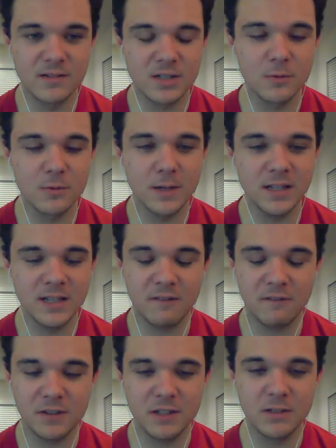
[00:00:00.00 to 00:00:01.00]
So we
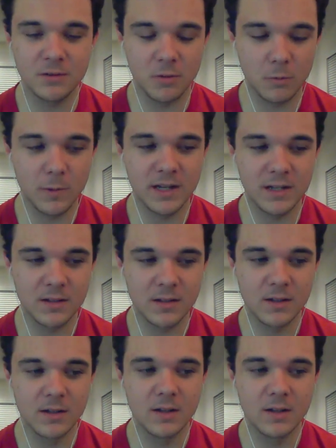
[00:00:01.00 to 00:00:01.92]
definitely need to win